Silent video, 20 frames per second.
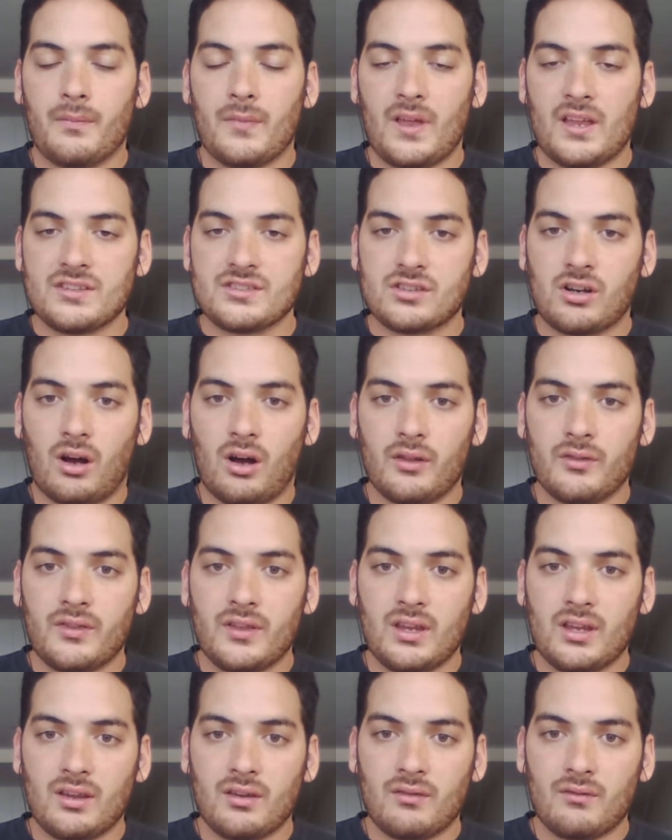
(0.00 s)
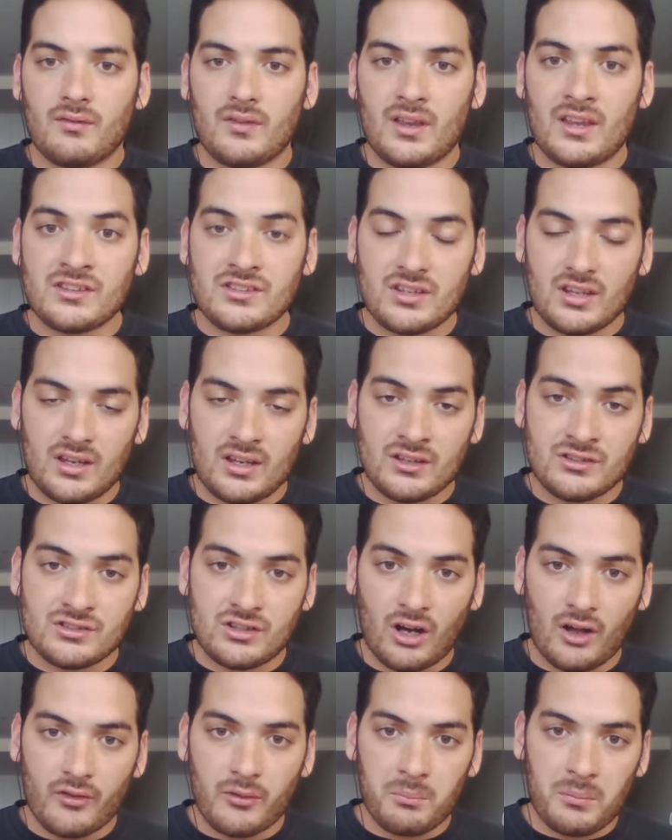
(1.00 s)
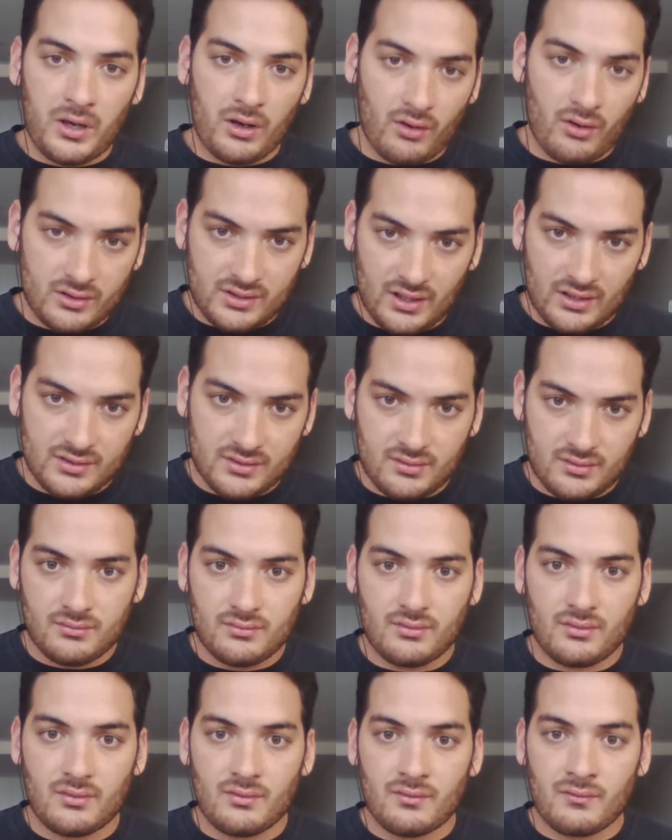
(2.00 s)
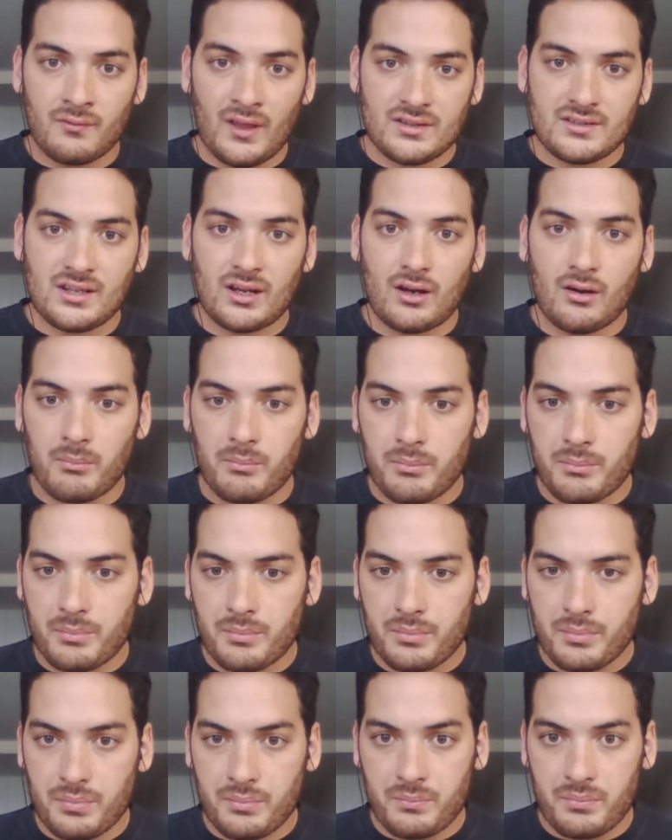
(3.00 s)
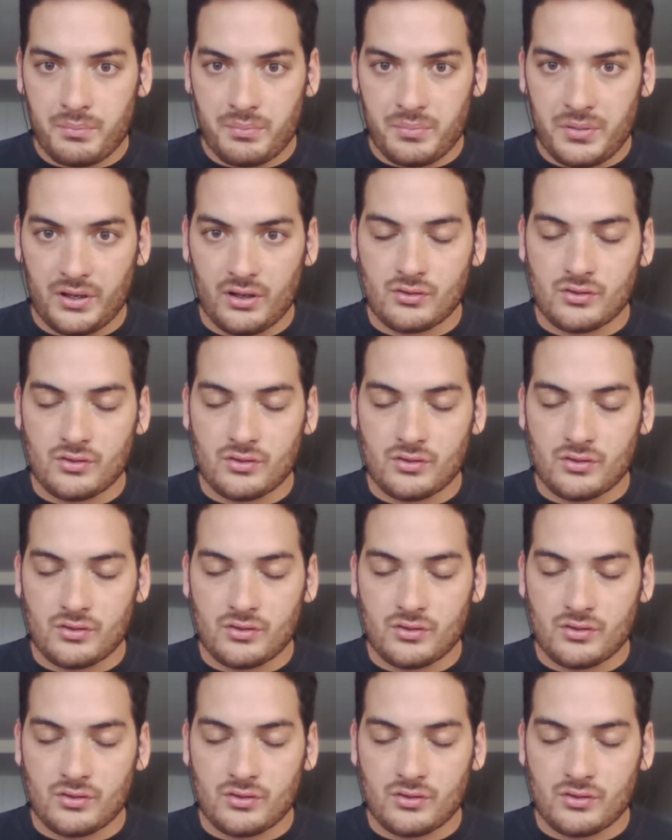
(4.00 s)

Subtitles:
it's called the mirror test. That's how Peter